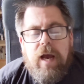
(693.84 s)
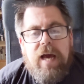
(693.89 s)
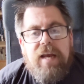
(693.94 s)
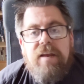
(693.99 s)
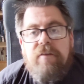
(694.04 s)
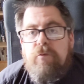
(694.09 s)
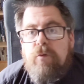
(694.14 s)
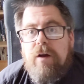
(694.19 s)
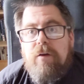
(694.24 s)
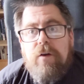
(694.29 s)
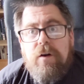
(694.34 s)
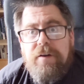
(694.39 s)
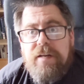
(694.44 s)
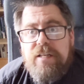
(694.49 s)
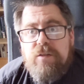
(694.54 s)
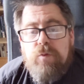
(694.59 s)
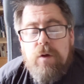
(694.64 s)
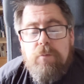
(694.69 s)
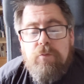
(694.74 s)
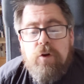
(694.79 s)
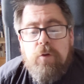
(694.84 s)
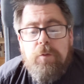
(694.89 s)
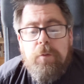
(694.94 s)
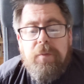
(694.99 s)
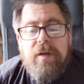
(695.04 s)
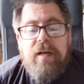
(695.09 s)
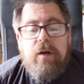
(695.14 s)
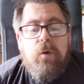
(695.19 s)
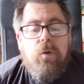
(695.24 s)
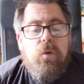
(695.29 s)
And if we're honest, we're
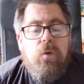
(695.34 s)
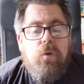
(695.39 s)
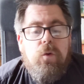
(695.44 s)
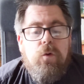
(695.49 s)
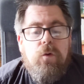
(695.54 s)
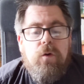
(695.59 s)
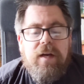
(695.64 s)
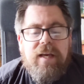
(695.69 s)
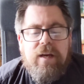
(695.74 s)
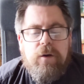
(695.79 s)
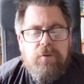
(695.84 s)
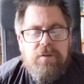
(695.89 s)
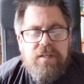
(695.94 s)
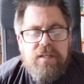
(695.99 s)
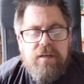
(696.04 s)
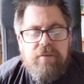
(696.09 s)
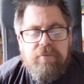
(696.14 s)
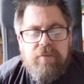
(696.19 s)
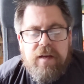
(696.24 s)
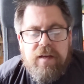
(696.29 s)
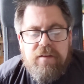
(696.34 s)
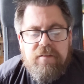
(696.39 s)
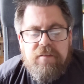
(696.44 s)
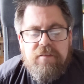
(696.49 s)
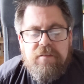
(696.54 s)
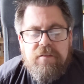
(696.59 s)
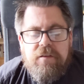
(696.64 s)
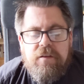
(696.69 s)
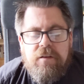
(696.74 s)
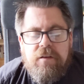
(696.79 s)
probably all guilty of
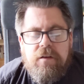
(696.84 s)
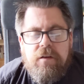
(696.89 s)
this.